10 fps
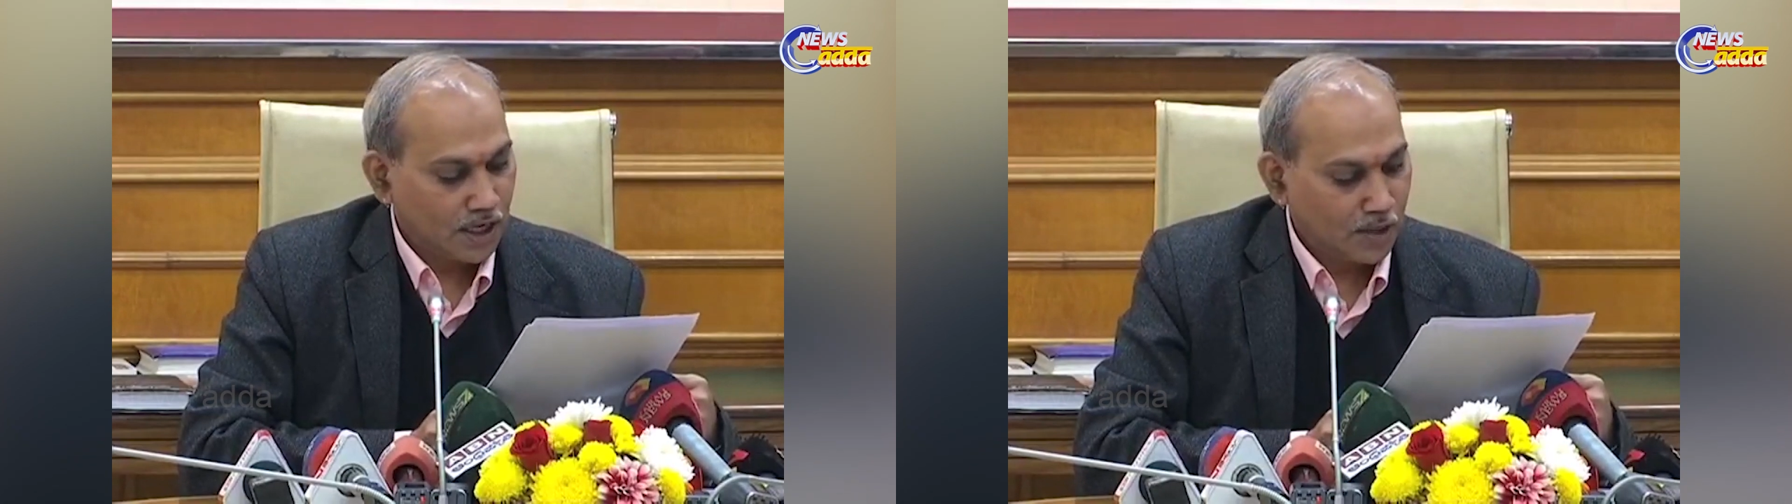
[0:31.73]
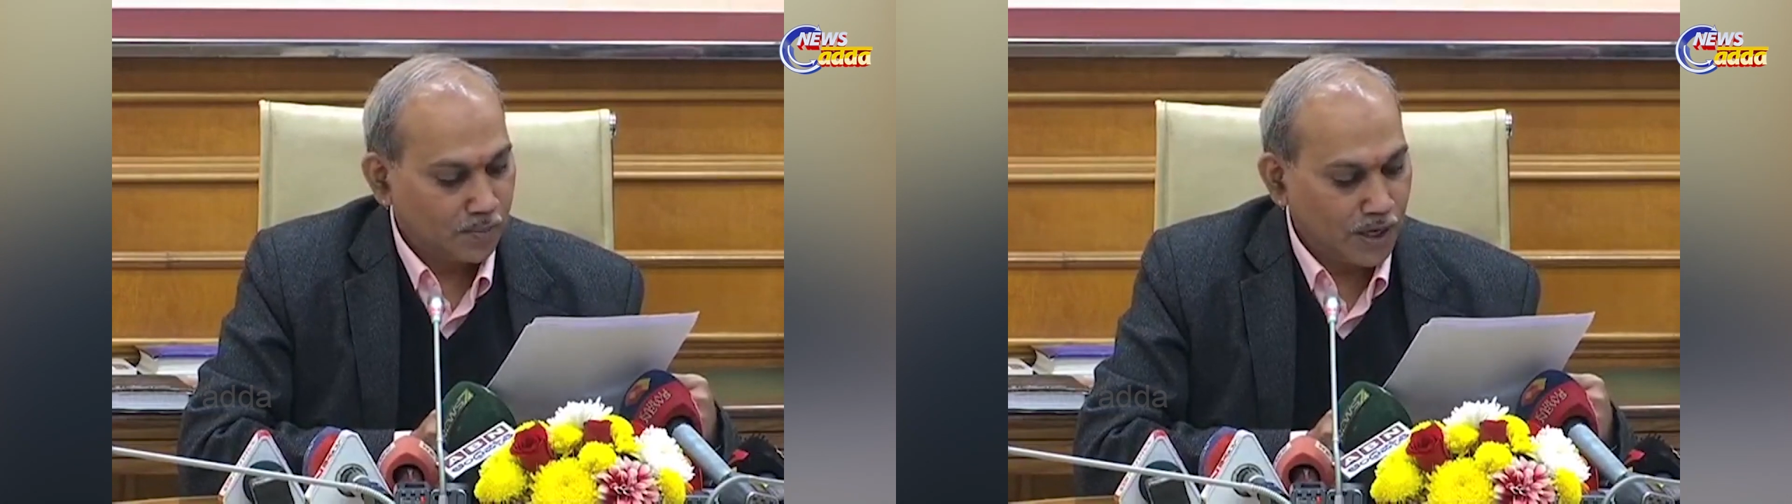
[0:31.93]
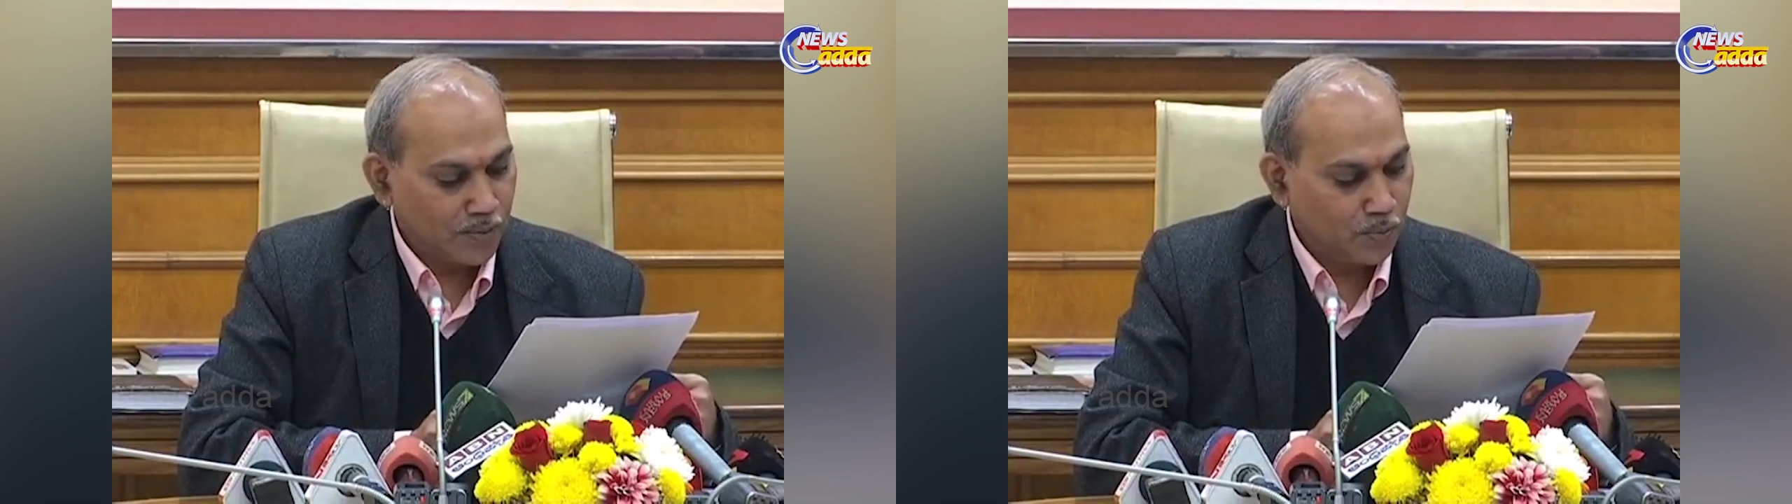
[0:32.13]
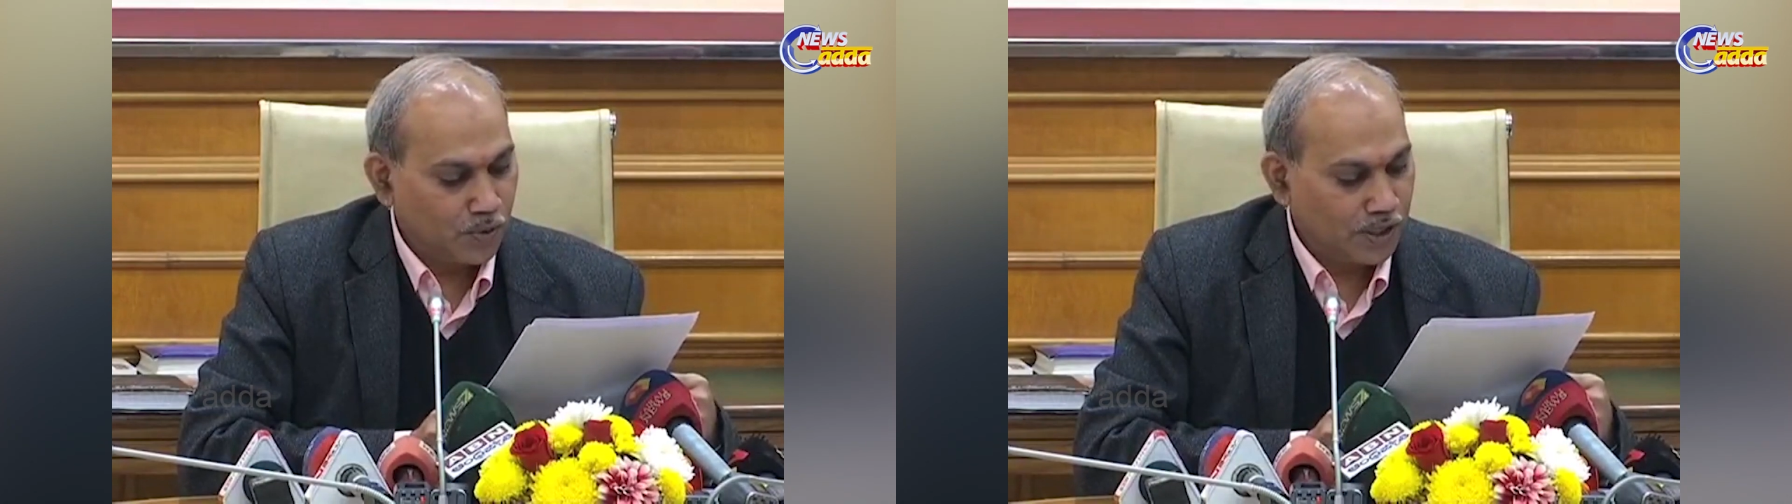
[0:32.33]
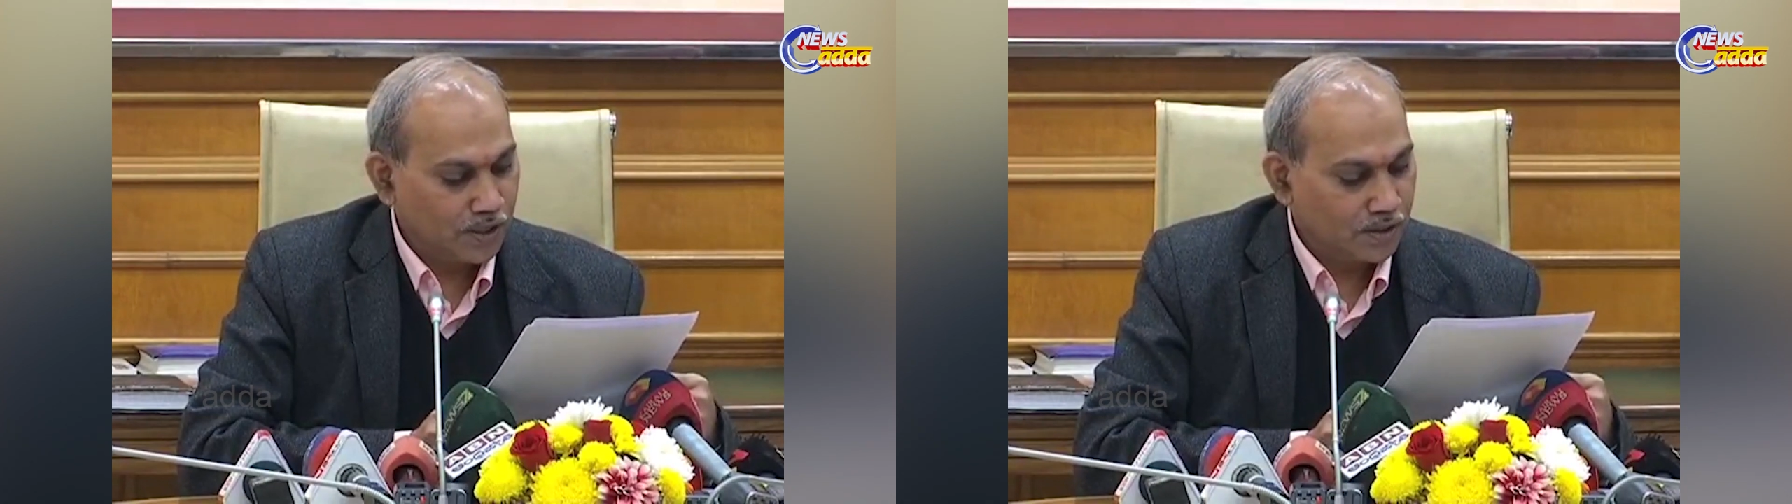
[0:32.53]
In
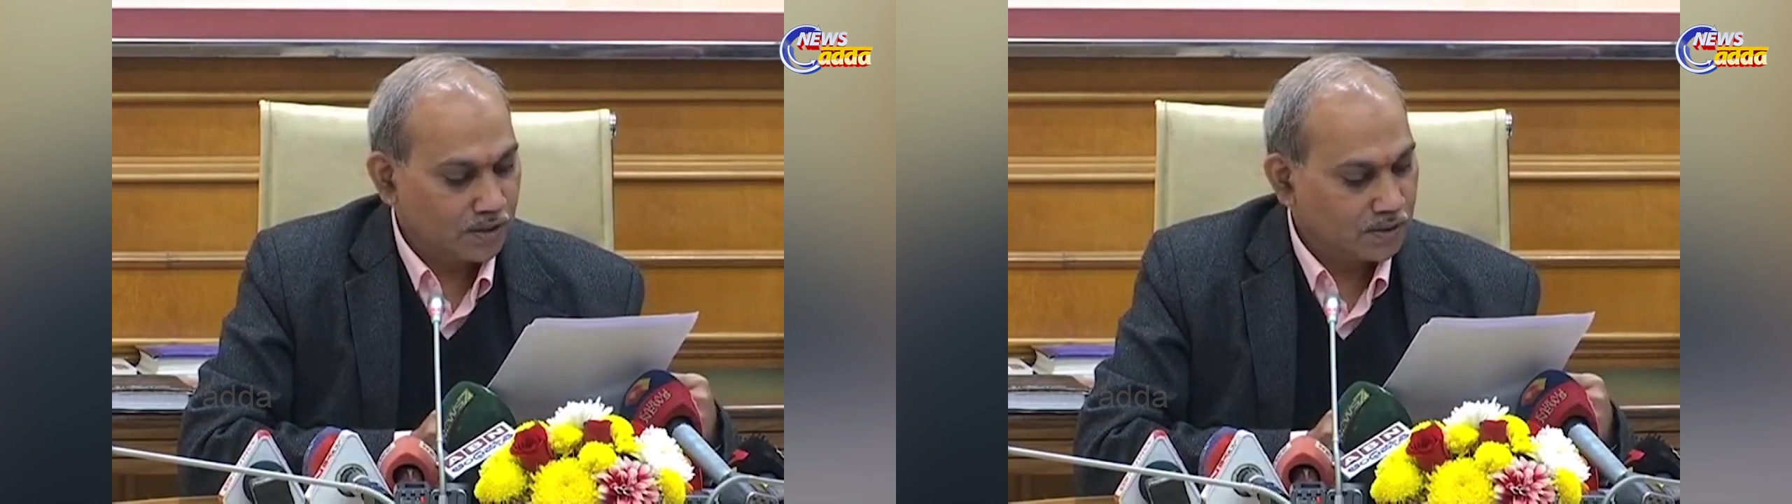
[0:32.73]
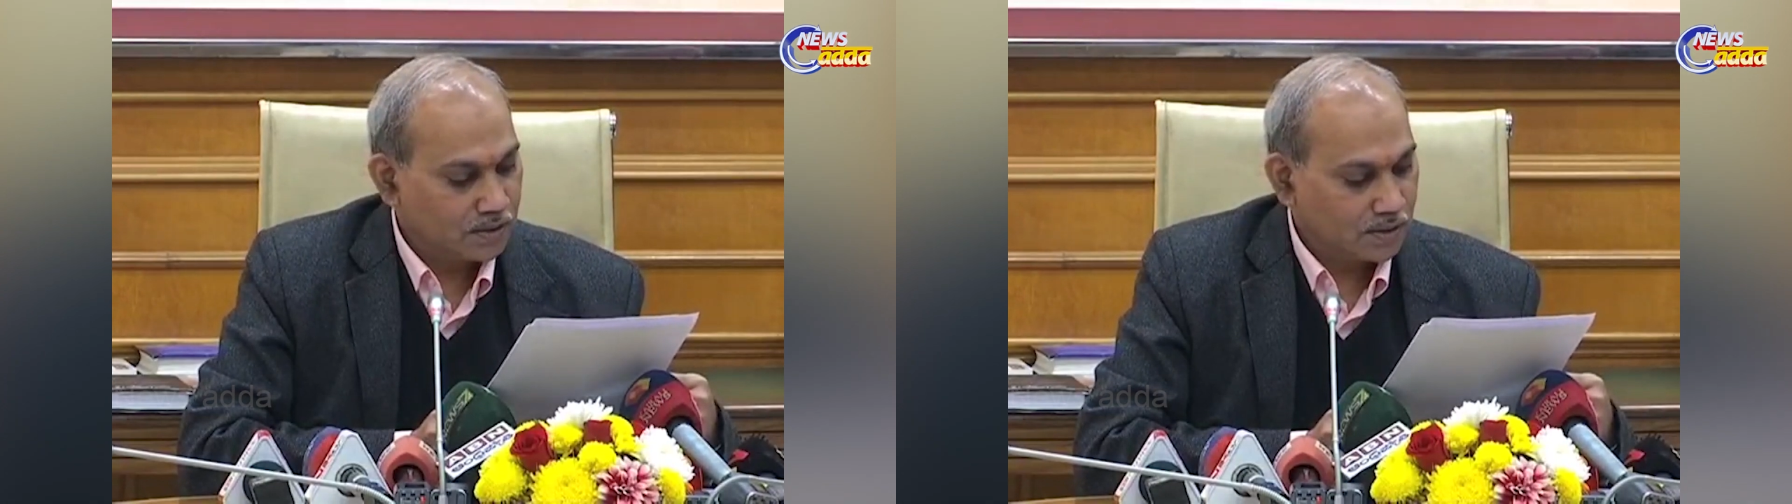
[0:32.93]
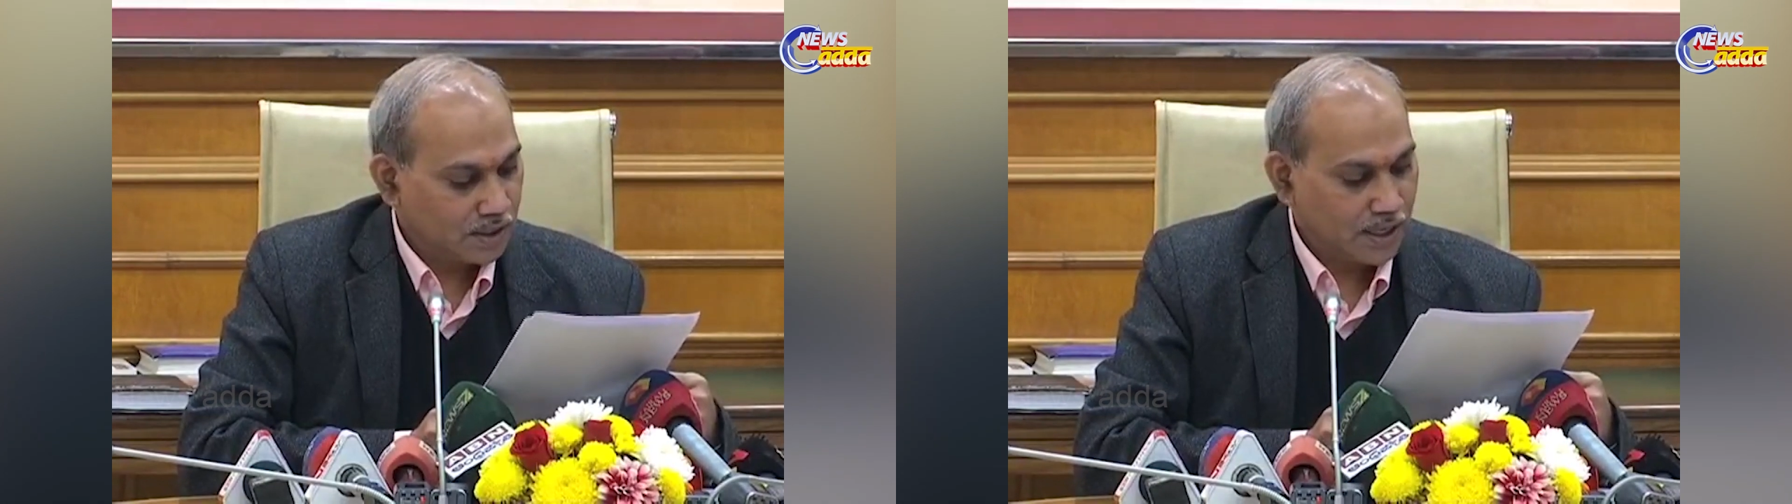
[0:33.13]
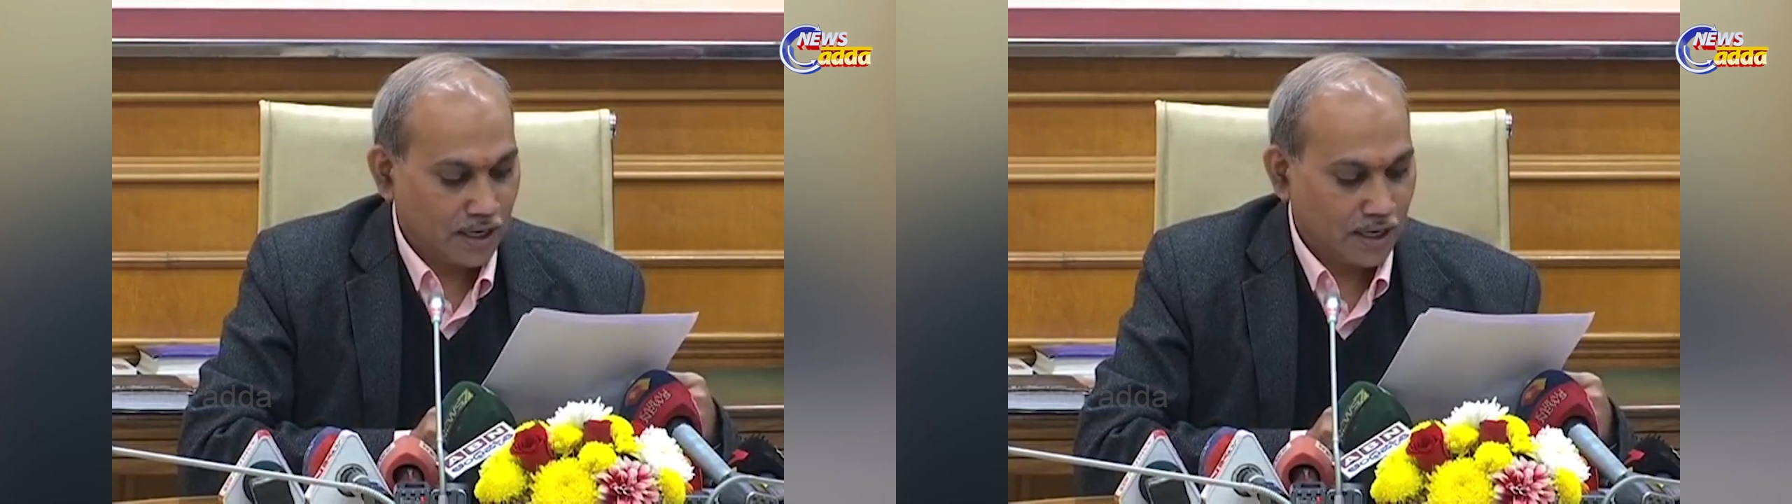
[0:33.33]
Manipuri, I